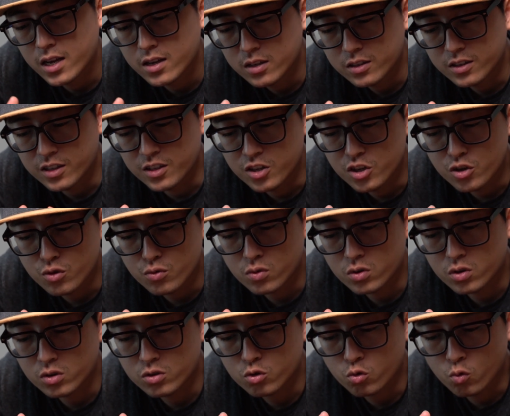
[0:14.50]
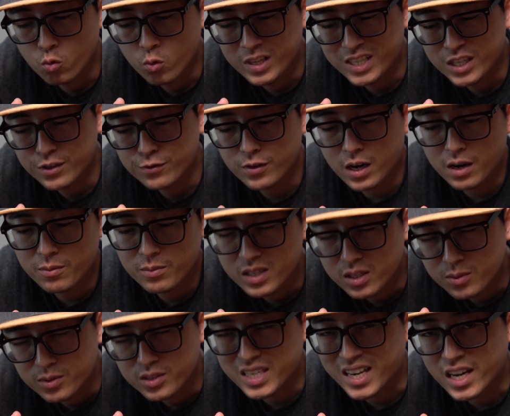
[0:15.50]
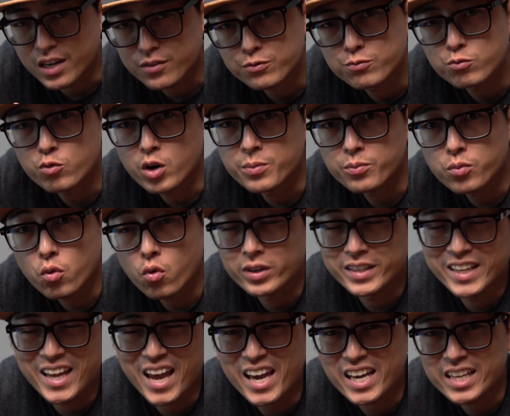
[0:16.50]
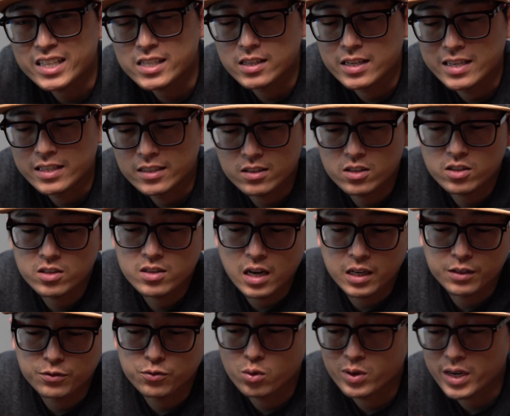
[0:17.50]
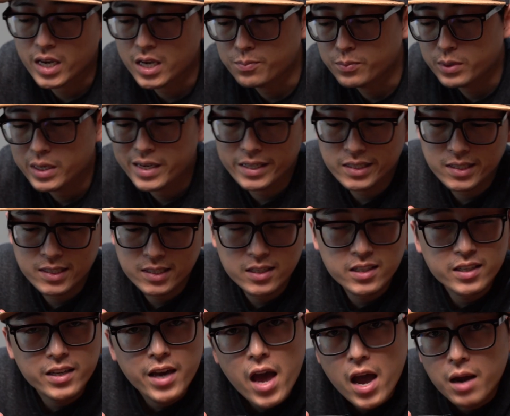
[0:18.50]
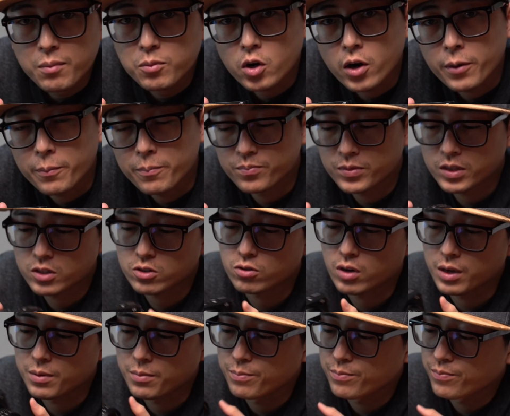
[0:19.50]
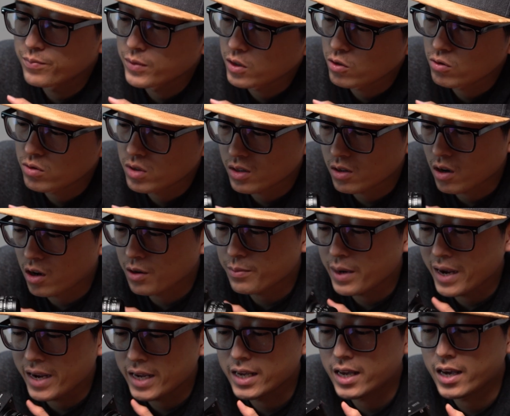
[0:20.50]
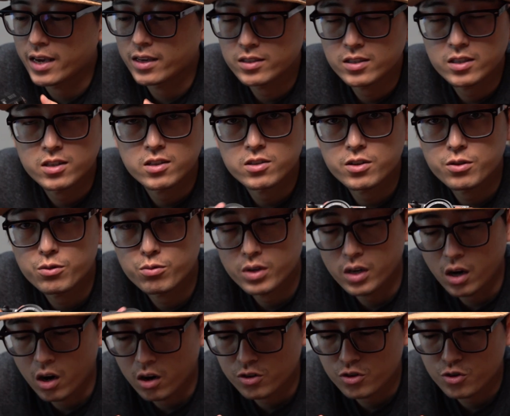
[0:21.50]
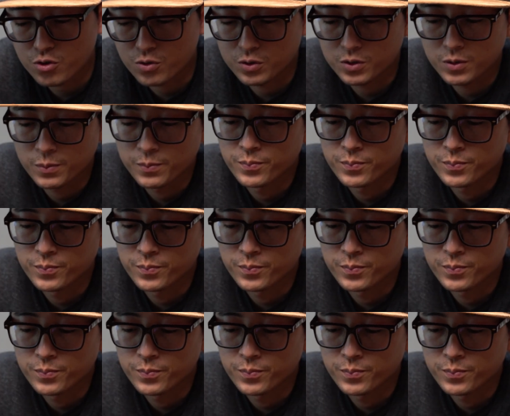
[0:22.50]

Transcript: the Neewer 25mm f1.8 lens designed for APS-C camera. So I use it on my A6300.